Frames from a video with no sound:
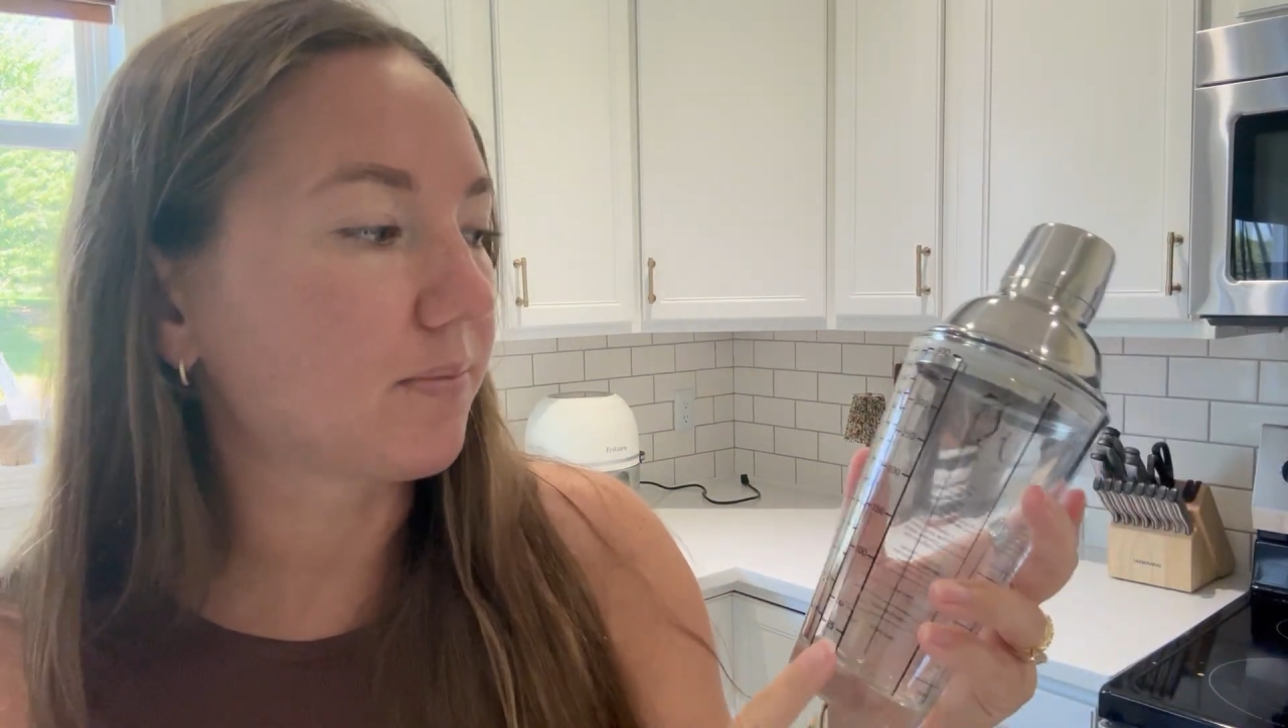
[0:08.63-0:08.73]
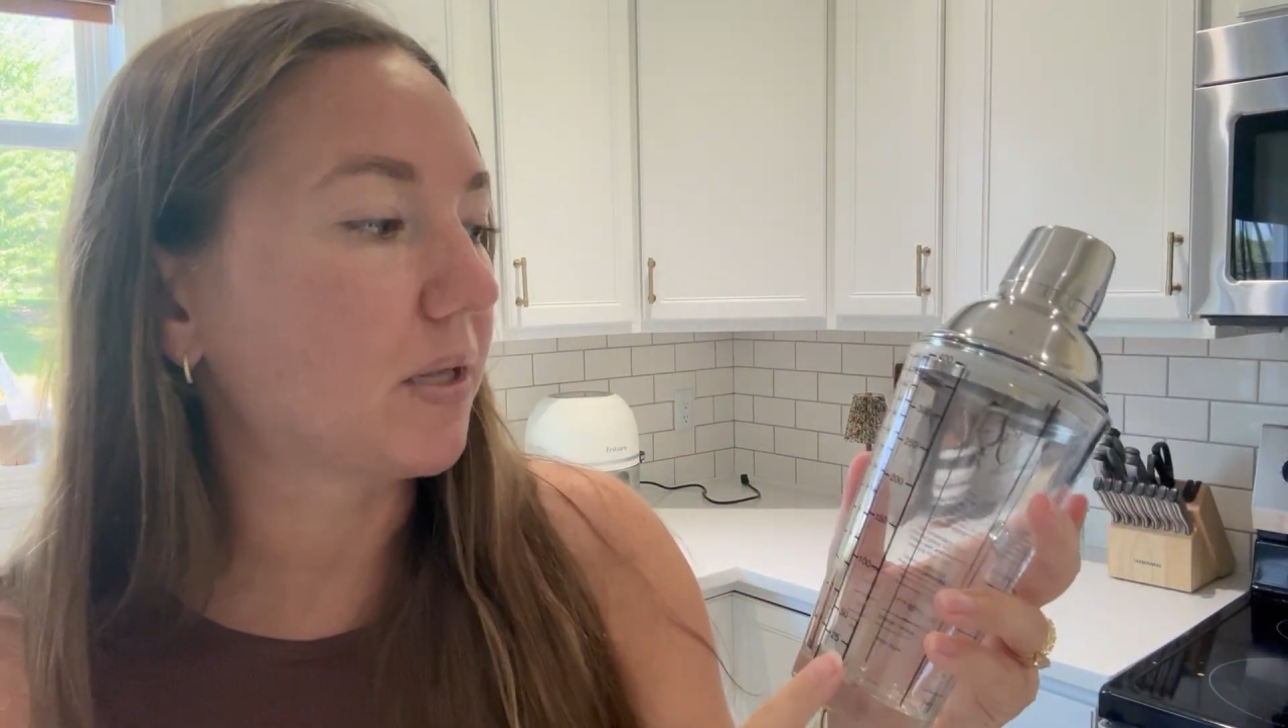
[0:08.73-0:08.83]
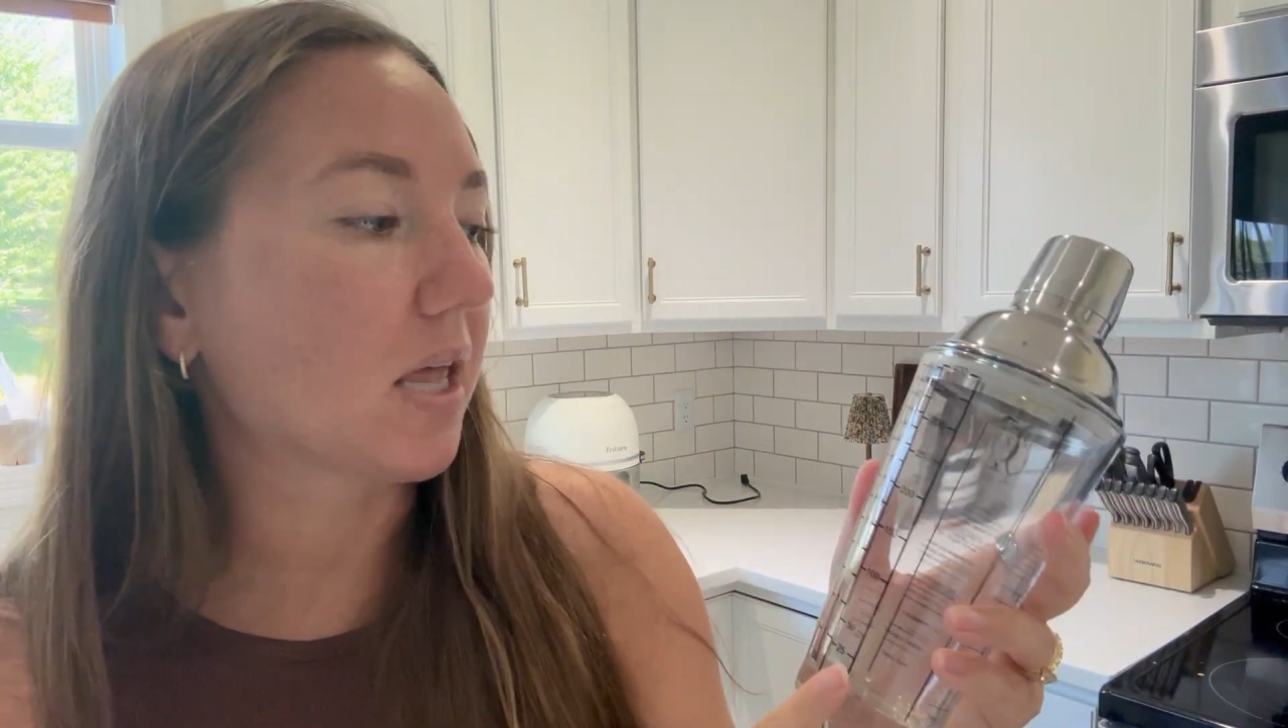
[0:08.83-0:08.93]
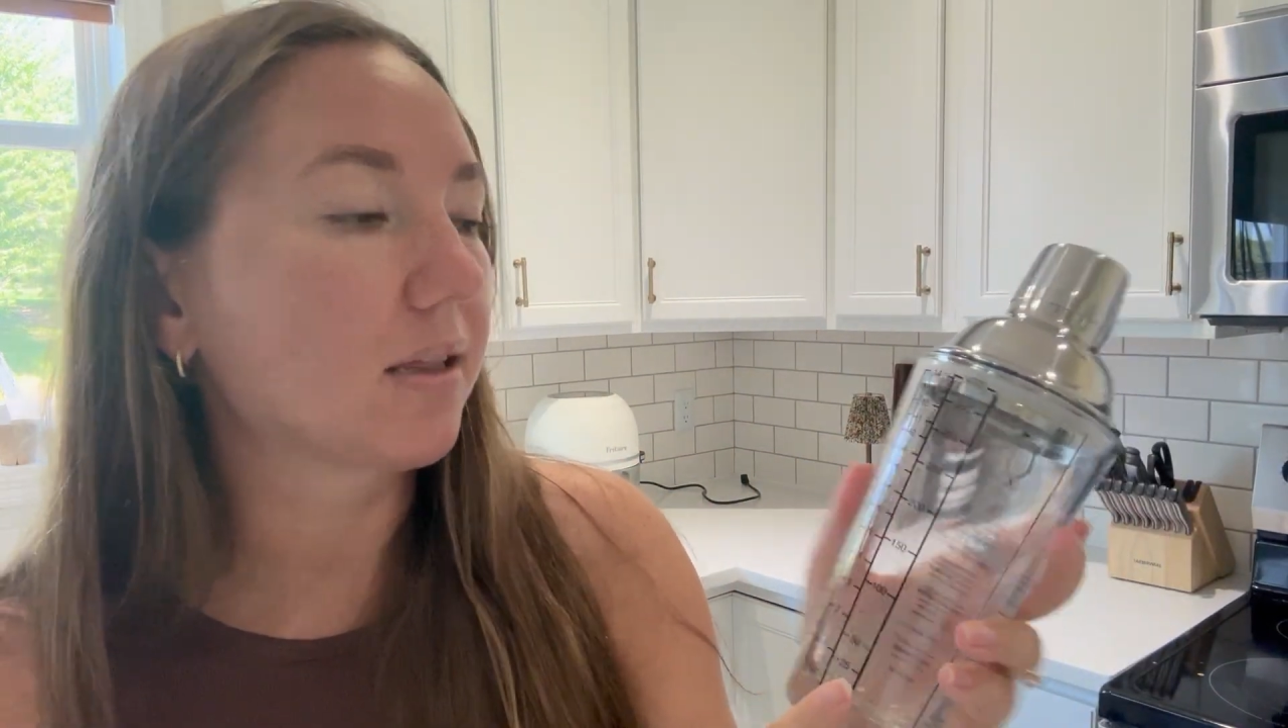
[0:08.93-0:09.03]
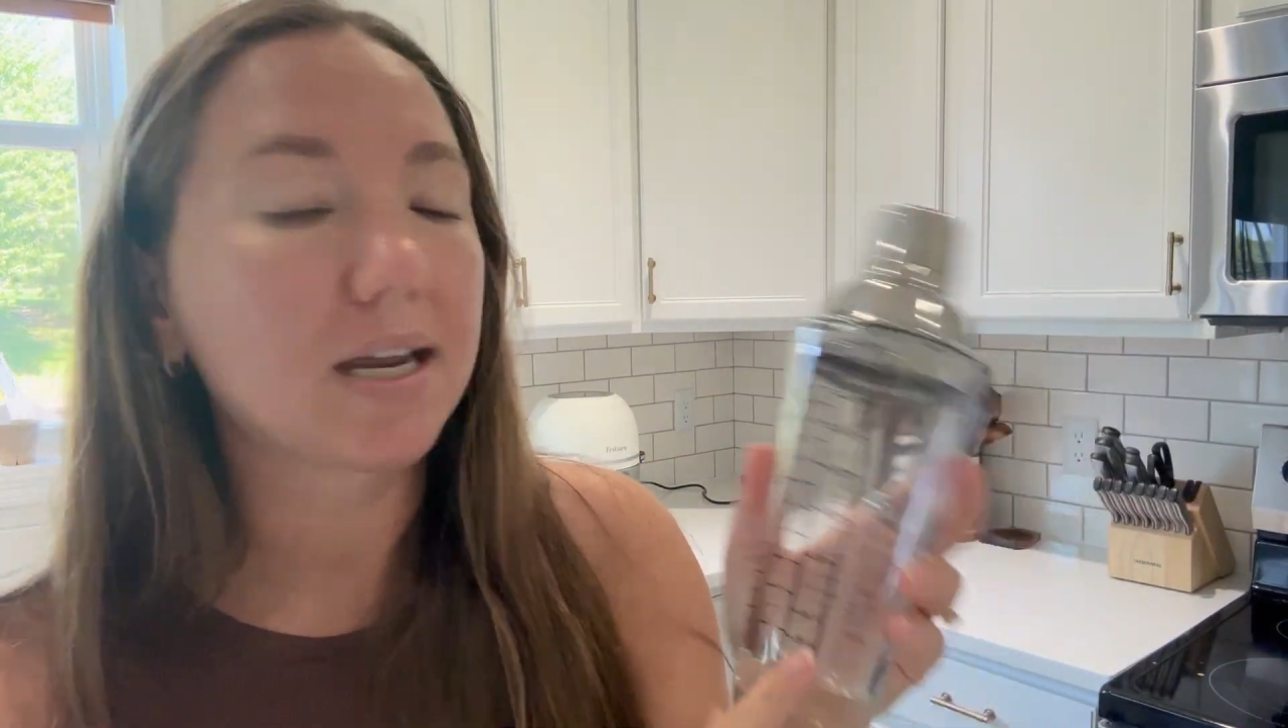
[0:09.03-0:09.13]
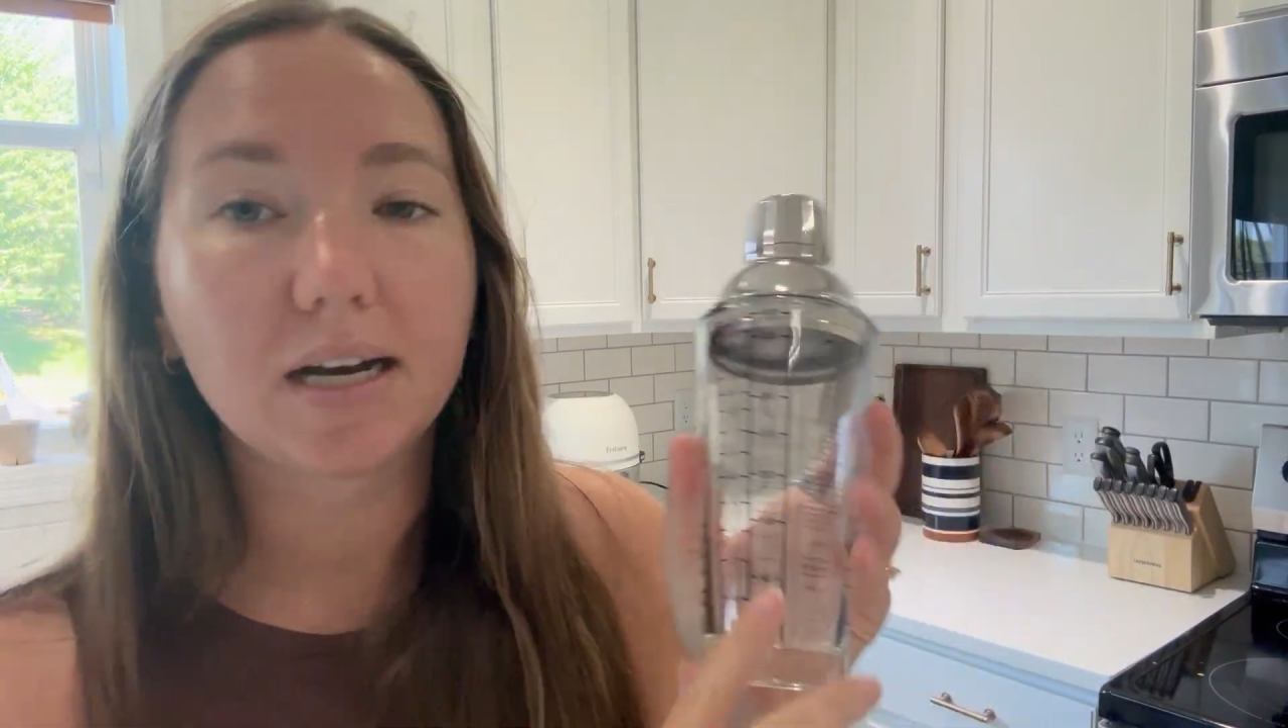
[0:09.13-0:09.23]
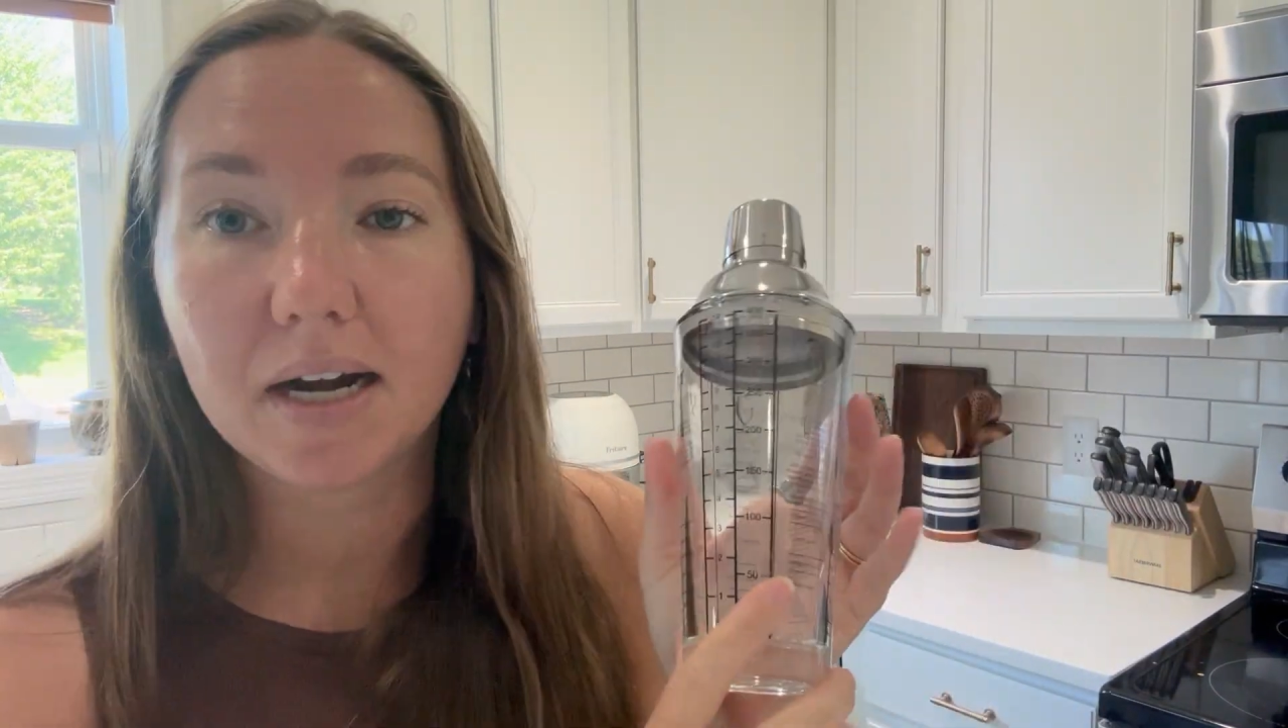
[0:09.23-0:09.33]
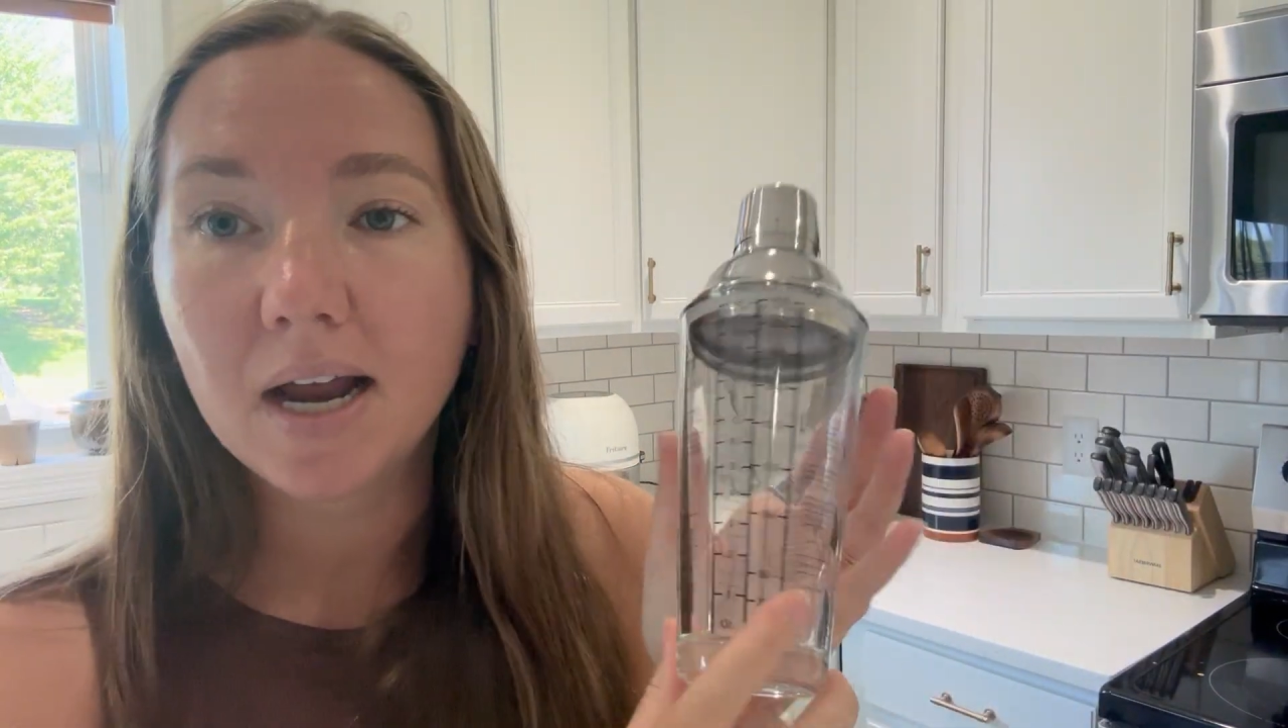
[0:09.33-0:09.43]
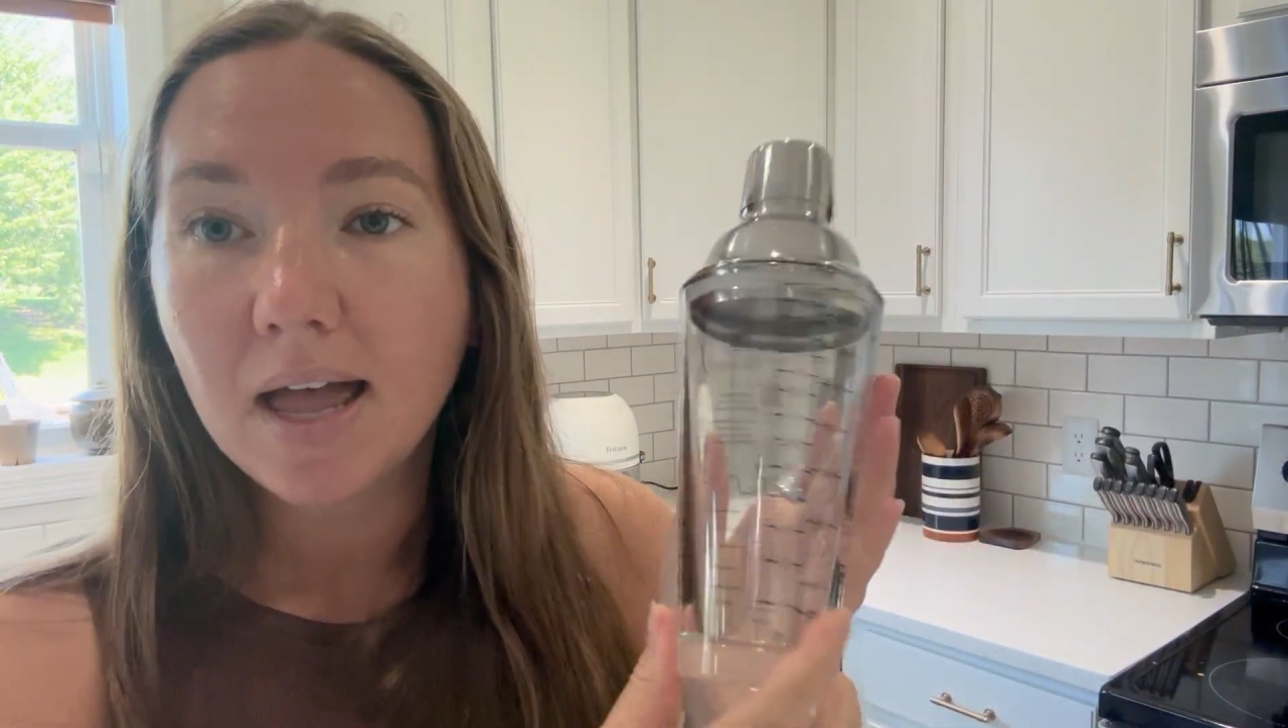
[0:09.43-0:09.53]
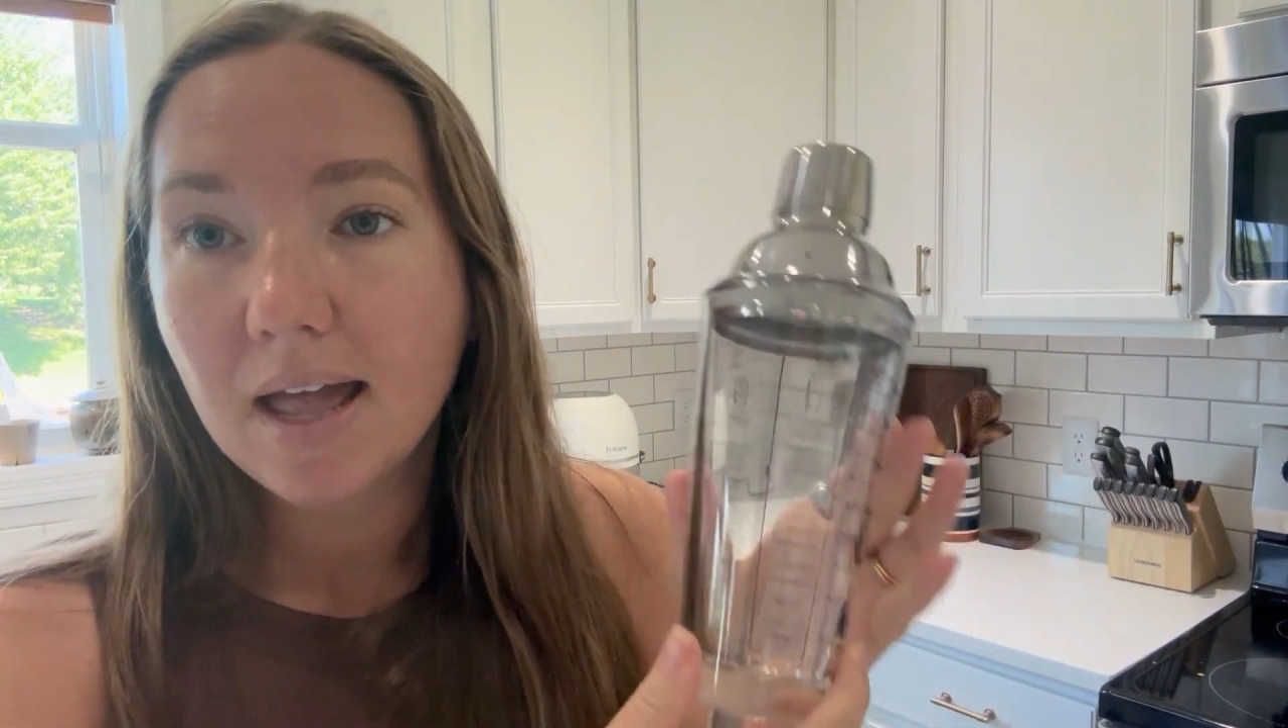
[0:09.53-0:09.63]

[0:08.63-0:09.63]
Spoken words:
milliliter,